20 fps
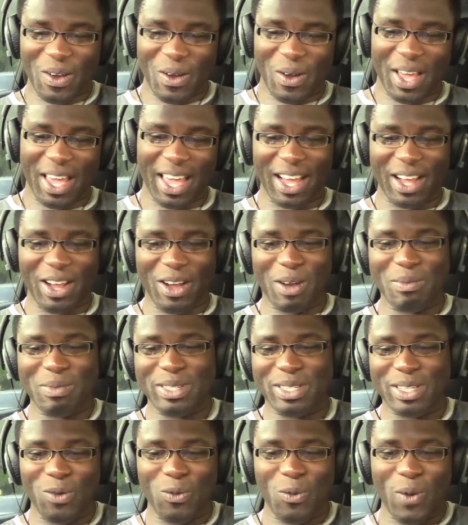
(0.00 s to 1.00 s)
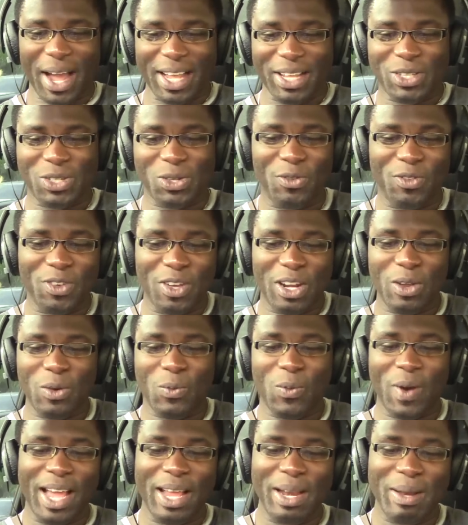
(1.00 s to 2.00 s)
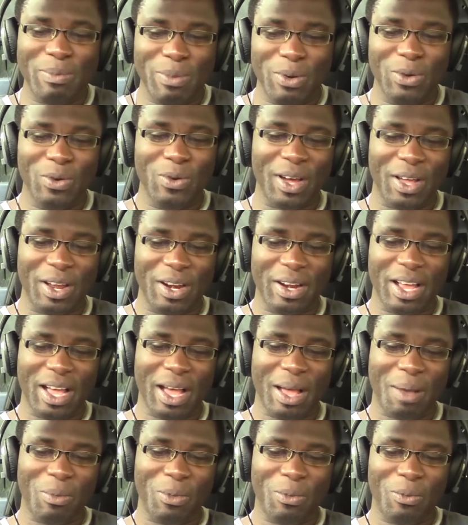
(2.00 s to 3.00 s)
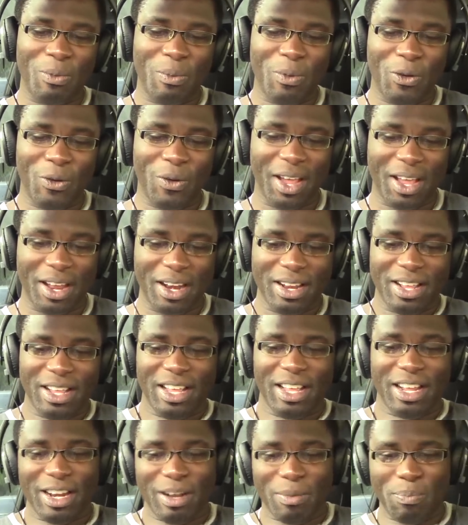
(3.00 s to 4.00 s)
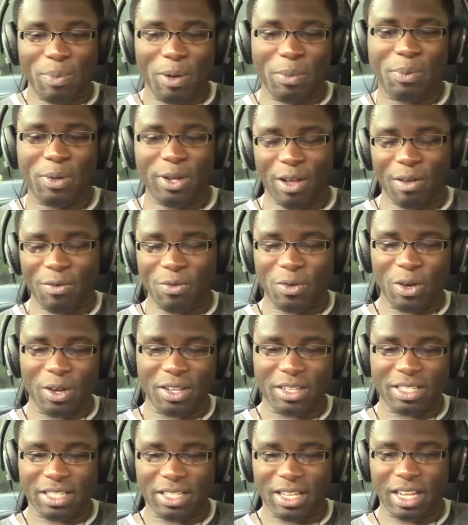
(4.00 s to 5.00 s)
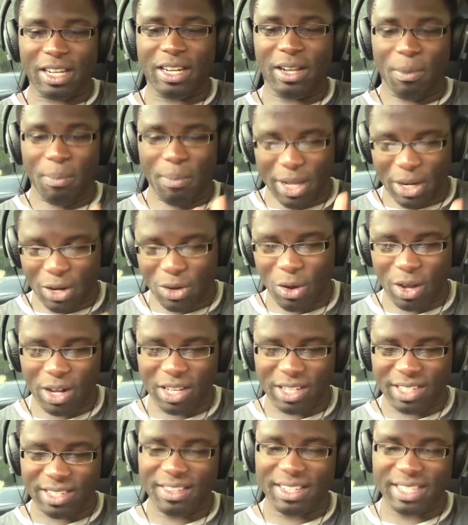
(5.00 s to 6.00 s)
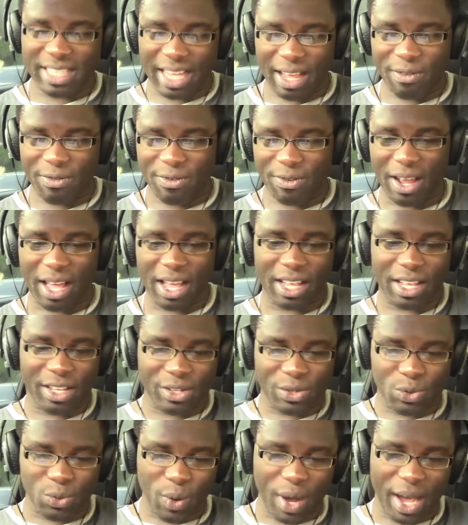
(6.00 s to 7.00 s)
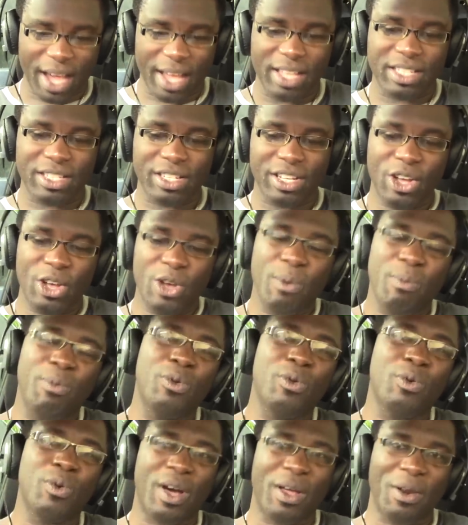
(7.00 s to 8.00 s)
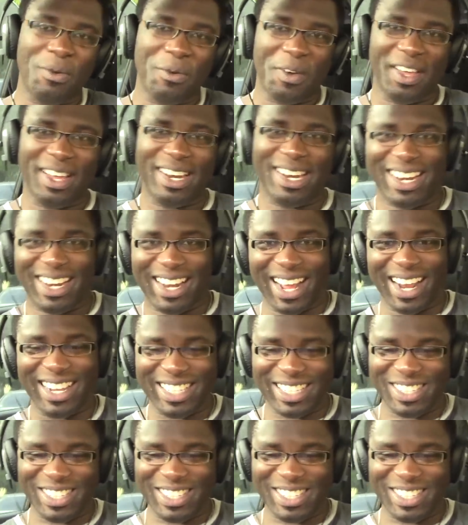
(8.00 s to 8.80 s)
Here comes the white. So we've got the white, blue, and red. The purple, of course, the main colors of the Thai flag is white, blue, and red. That is